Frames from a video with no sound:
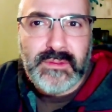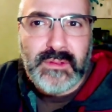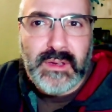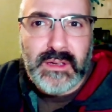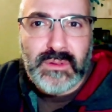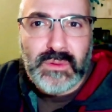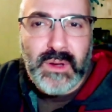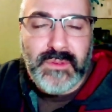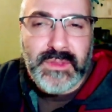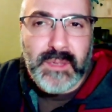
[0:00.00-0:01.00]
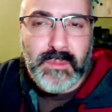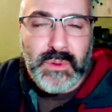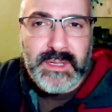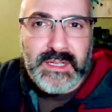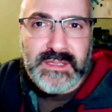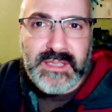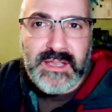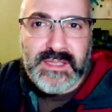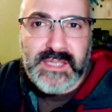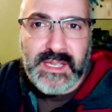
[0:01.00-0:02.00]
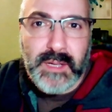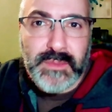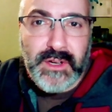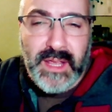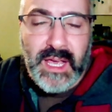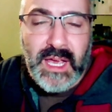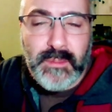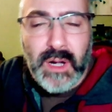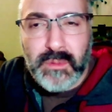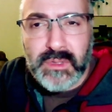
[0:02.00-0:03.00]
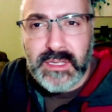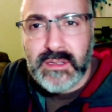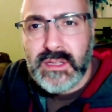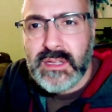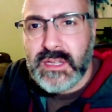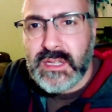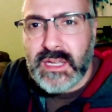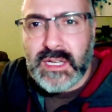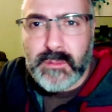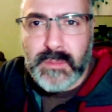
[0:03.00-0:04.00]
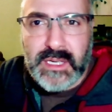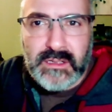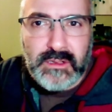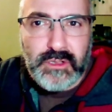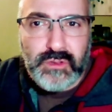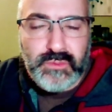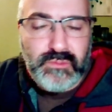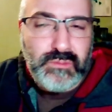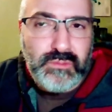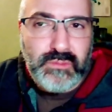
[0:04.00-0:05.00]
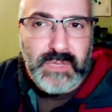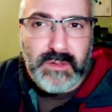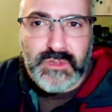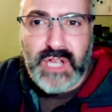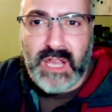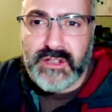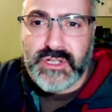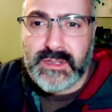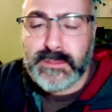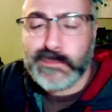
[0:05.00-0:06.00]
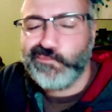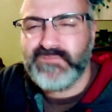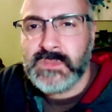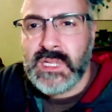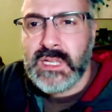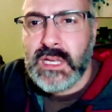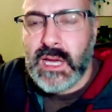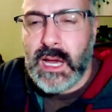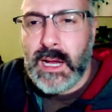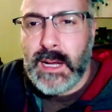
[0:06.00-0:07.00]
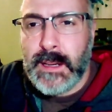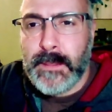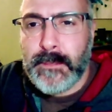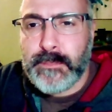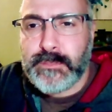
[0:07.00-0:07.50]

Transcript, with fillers: uh, whoever the opponent is has set up their AI properly, it could make it a little, you know, challenging. Um,